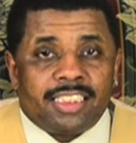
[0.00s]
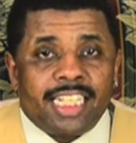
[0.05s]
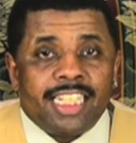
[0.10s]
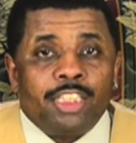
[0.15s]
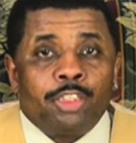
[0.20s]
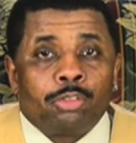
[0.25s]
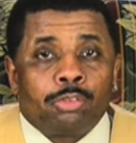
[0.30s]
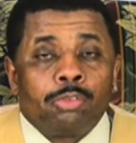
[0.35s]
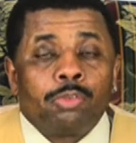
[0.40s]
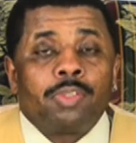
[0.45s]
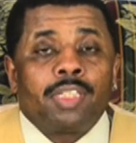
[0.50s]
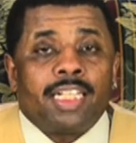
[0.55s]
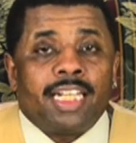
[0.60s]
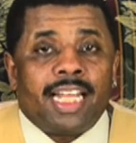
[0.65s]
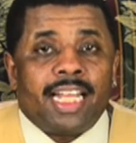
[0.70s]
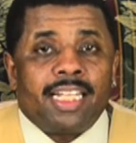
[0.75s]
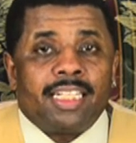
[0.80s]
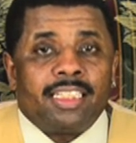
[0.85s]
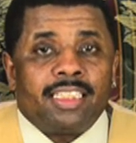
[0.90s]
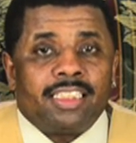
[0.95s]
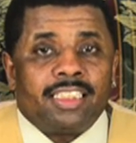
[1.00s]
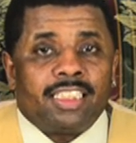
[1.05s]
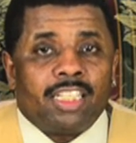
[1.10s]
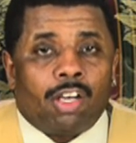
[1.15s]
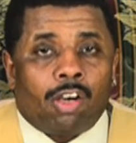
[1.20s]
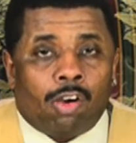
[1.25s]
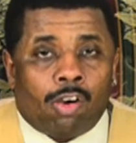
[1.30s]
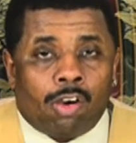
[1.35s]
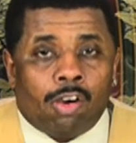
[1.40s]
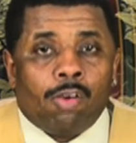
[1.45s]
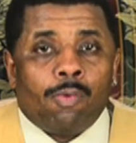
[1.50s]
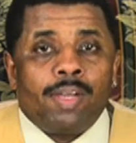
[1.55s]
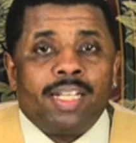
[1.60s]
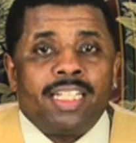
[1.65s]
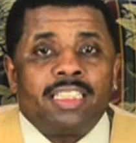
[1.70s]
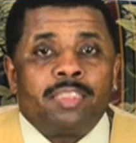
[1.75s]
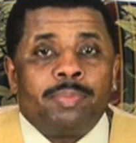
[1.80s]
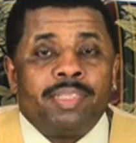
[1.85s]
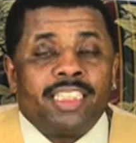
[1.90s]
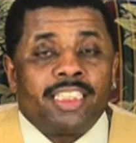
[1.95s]
true to that.
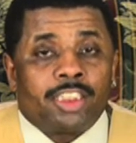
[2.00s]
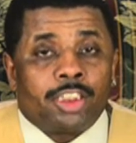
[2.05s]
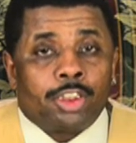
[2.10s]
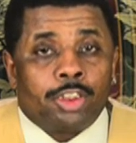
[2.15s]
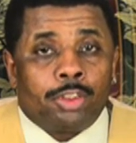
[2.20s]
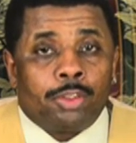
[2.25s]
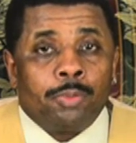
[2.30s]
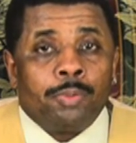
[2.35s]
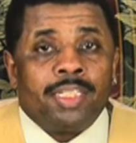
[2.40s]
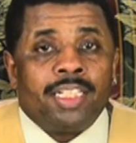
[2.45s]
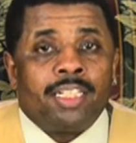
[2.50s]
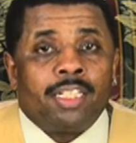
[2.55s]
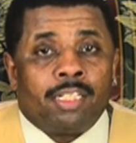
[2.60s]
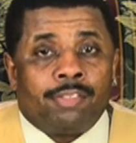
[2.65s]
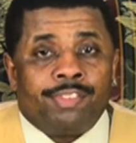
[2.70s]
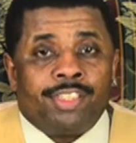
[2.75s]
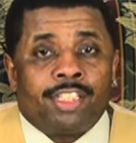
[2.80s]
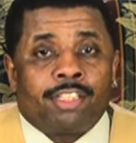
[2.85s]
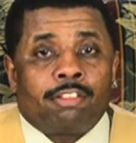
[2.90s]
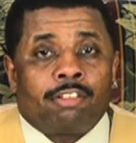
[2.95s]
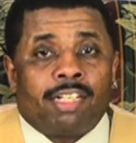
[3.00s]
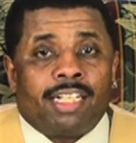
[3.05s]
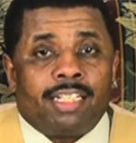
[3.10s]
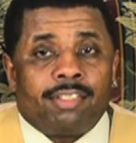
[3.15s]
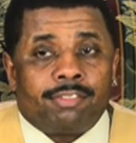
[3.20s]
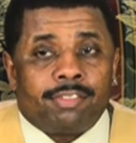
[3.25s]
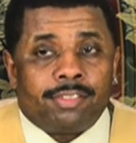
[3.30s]
Always be a student of your craft.